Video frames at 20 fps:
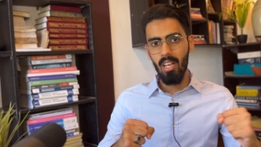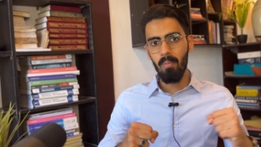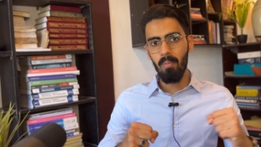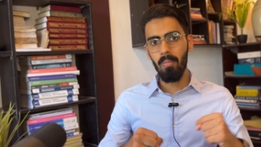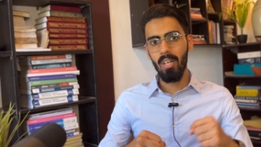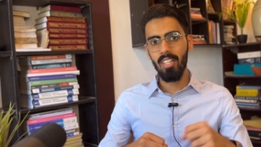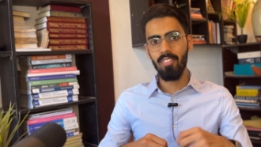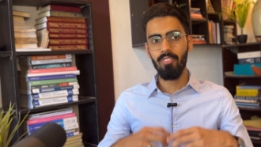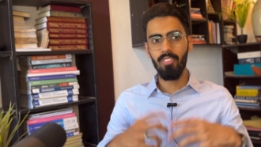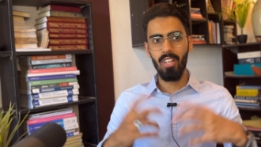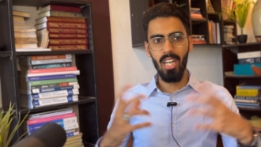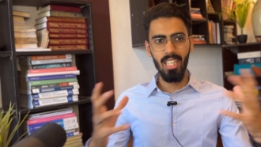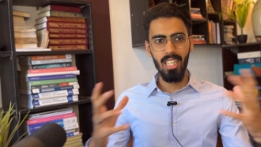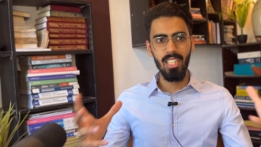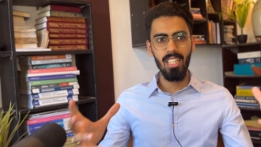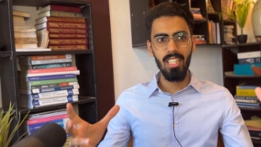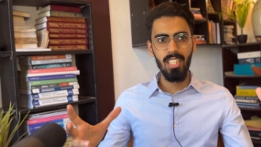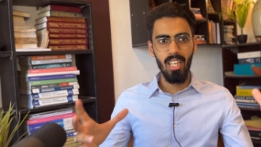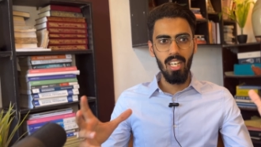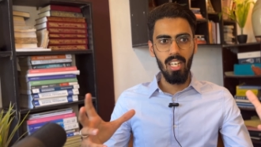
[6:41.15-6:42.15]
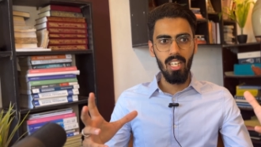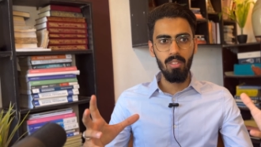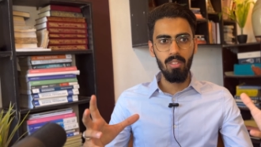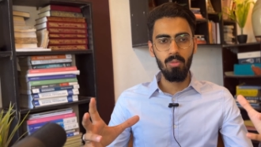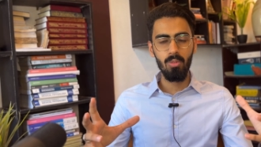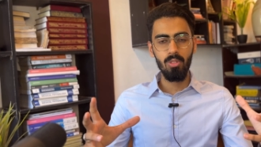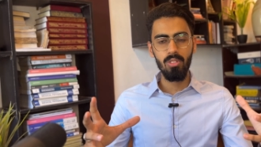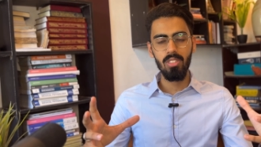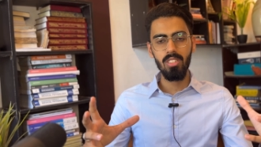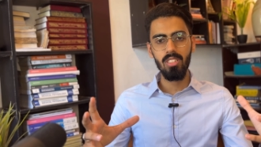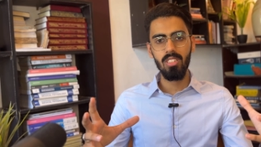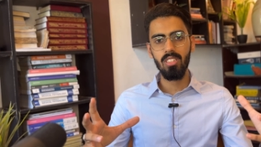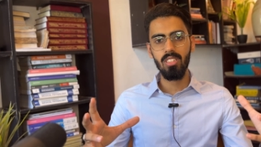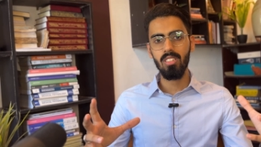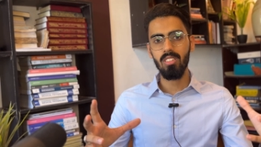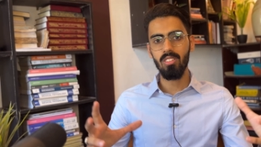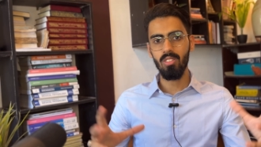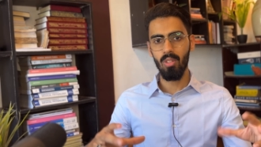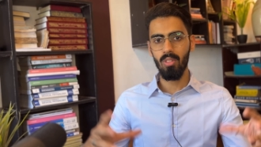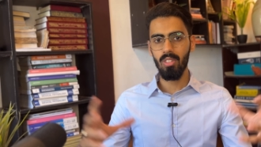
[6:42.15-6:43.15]
But frankly, I was
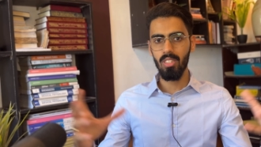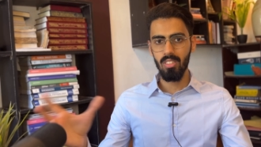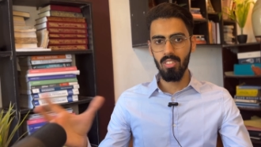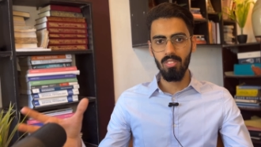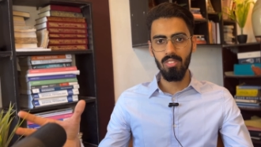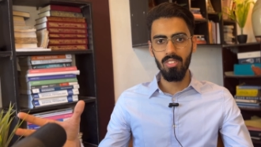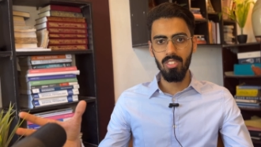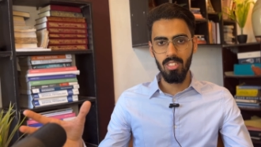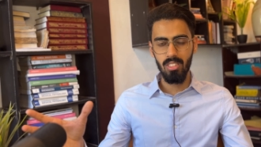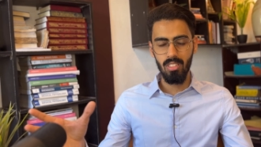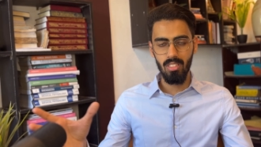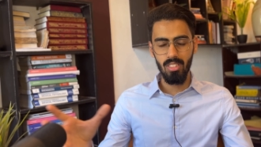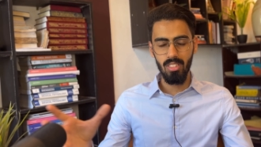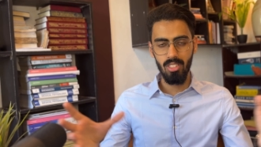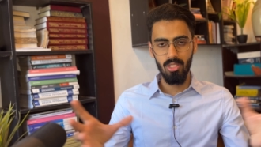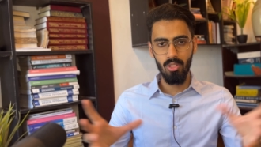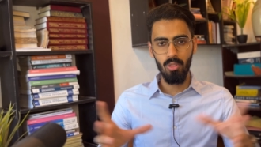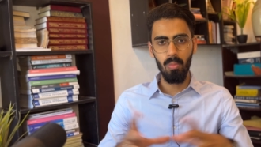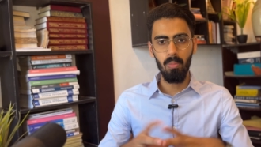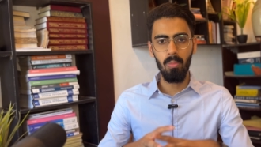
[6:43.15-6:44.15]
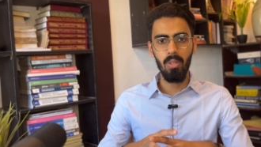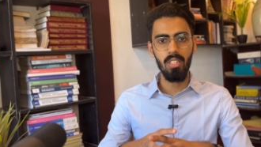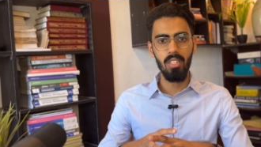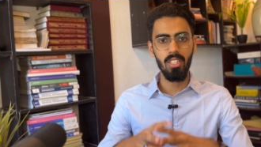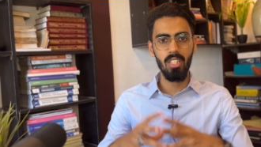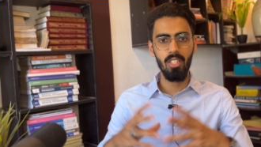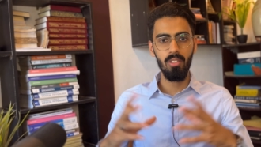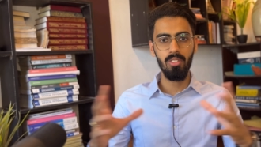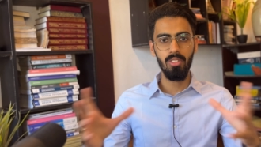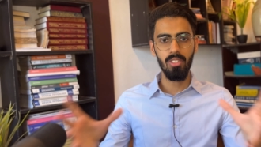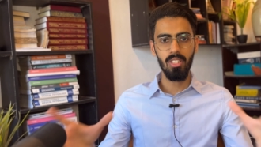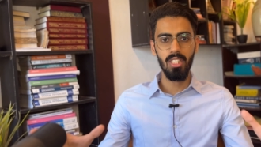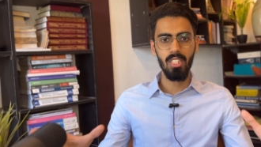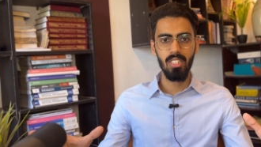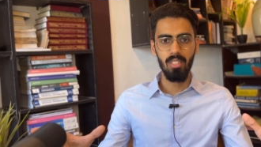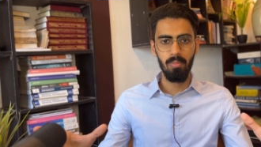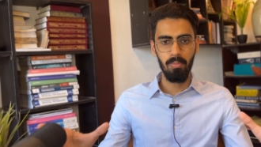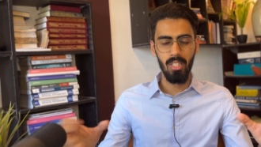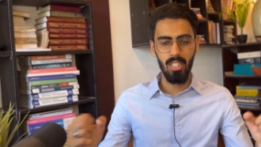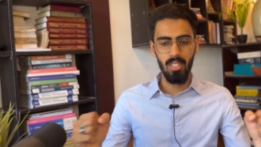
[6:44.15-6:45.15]
not at all stressed or burned out during
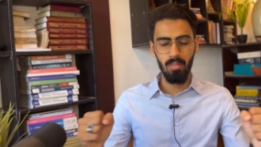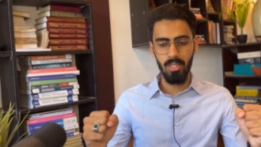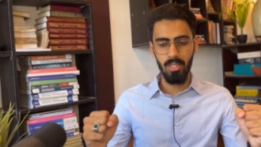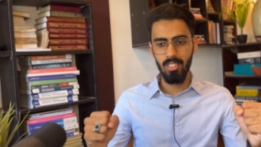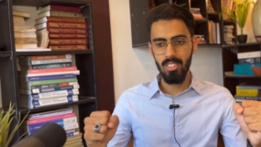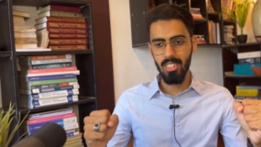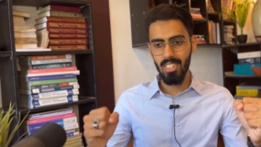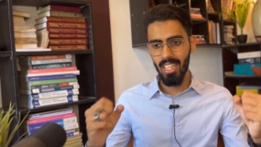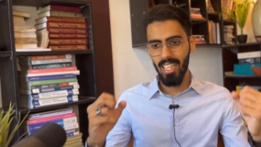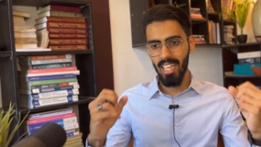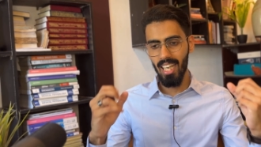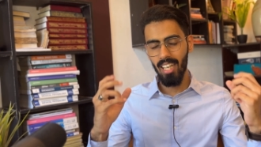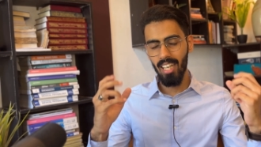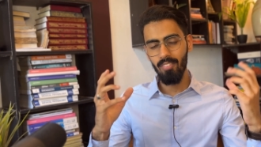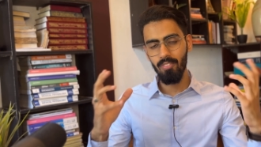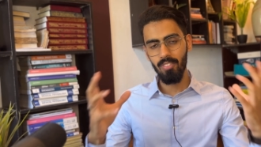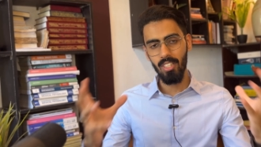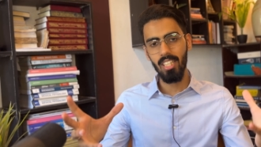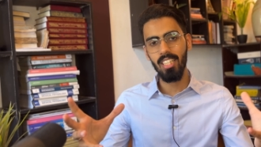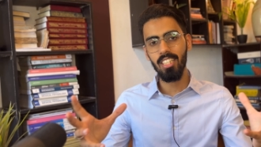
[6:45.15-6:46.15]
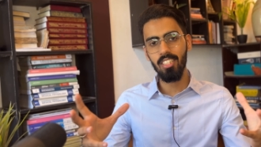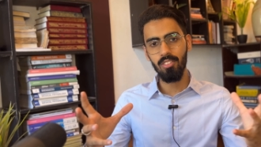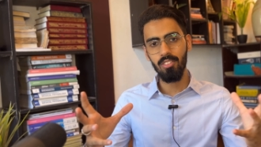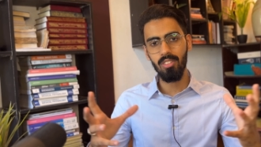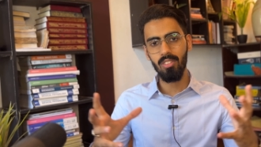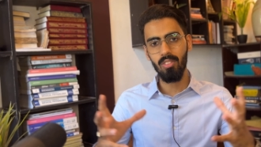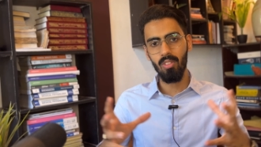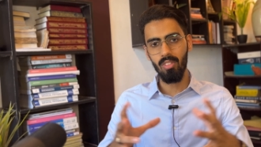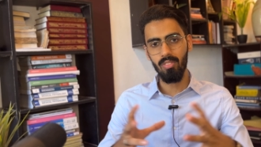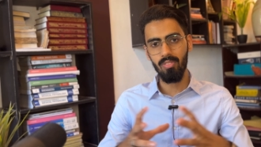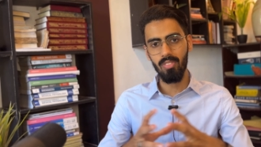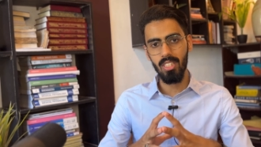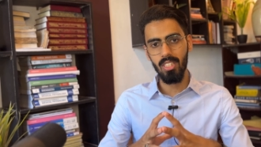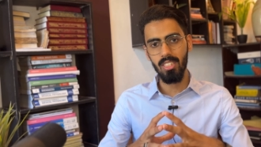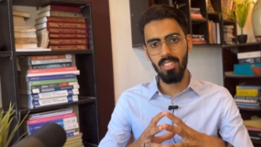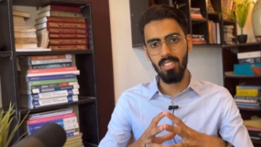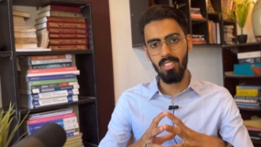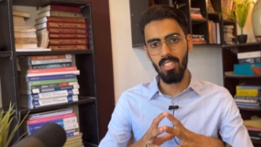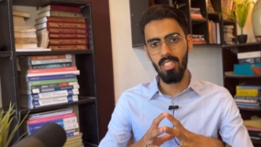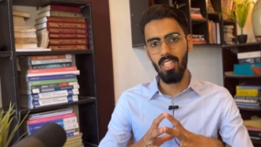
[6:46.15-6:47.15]
the period because I had fairly good
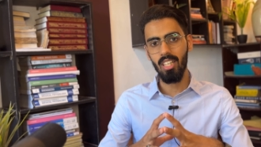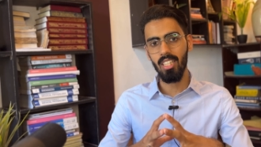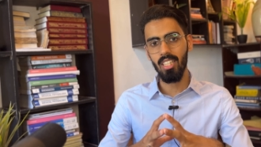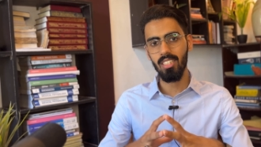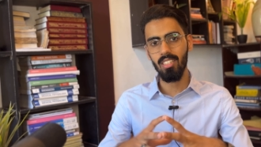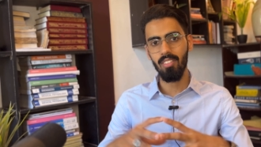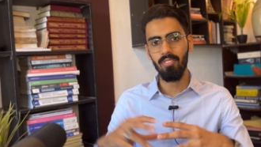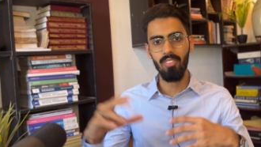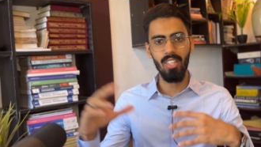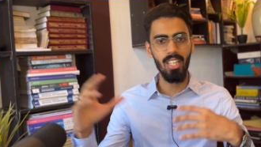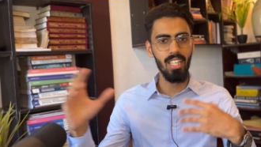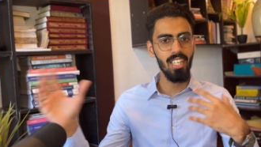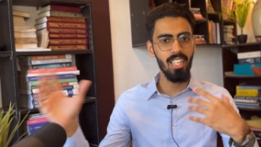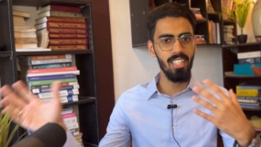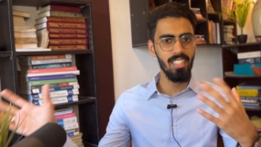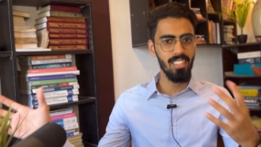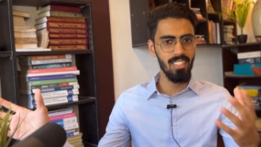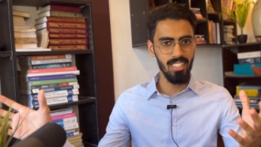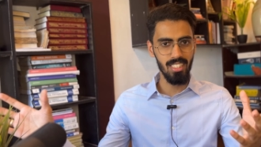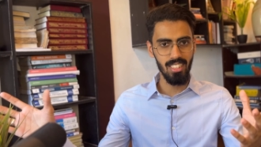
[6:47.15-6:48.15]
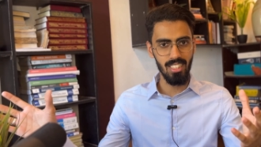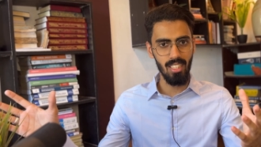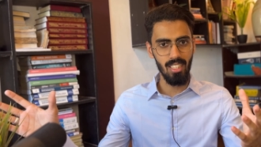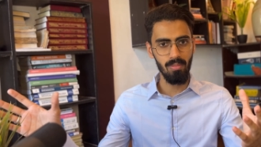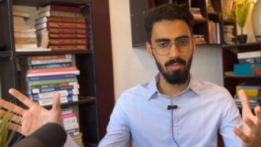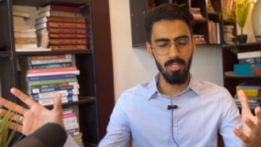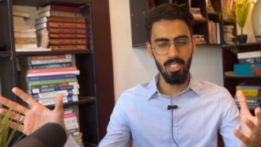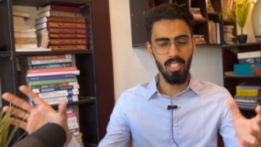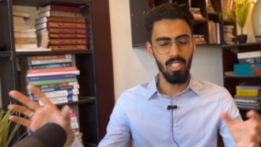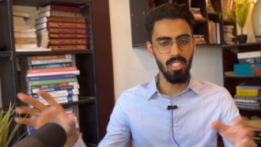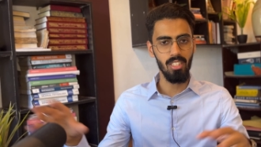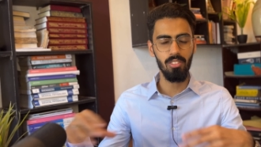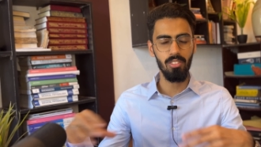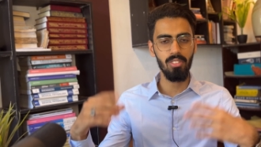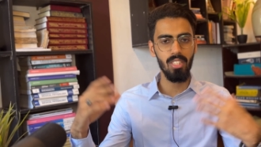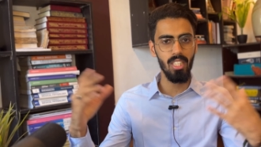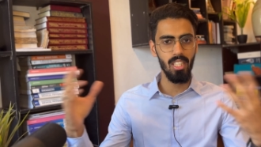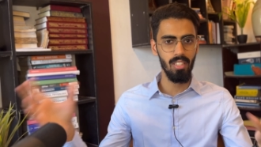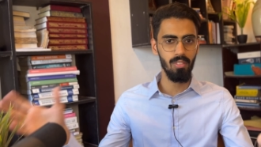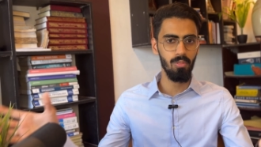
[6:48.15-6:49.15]
confidence regarding the final year exams. I knew
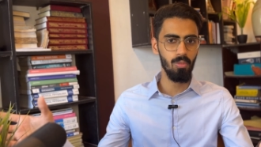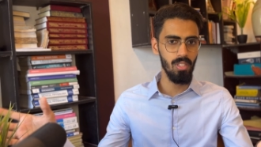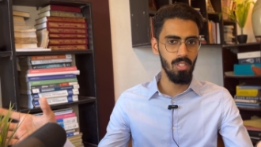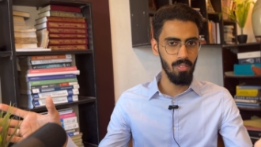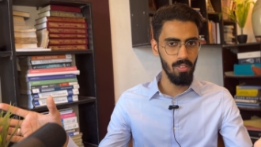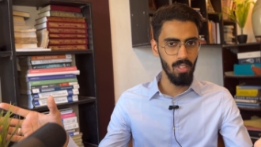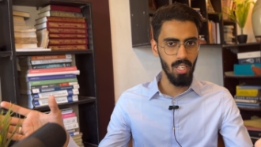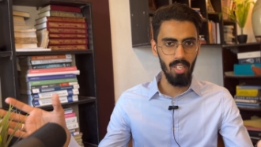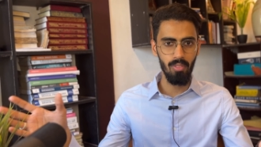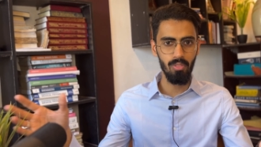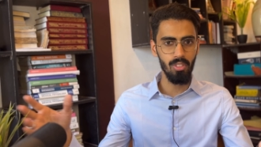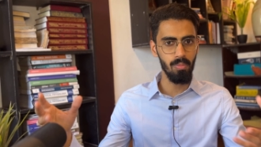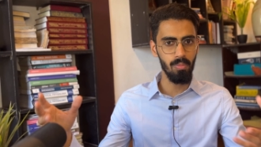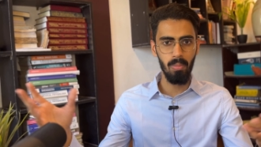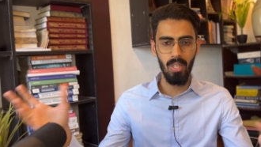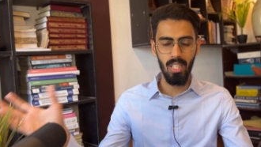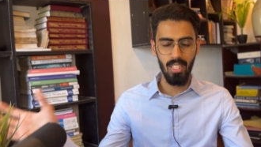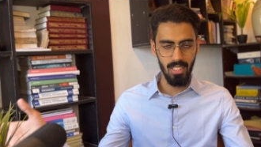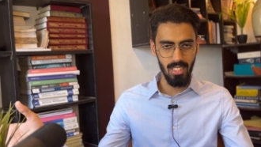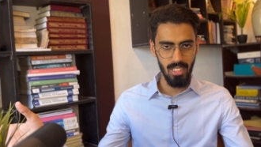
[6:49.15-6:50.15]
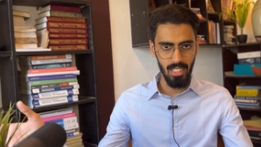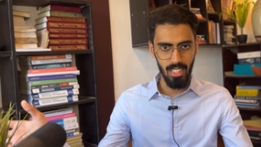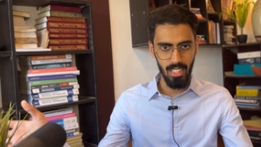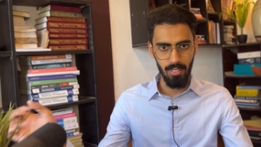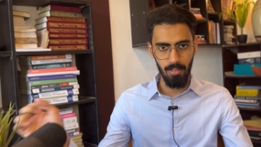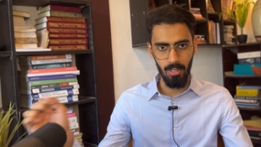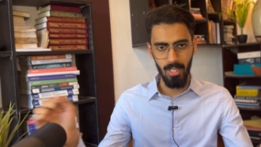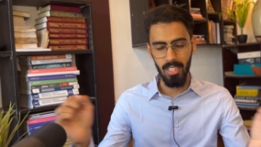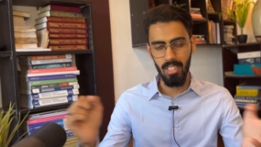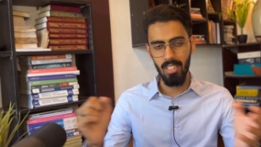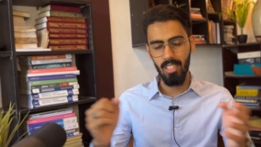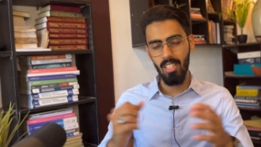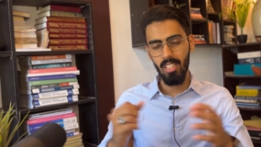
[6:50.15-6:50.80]
that I will I would pass anyway.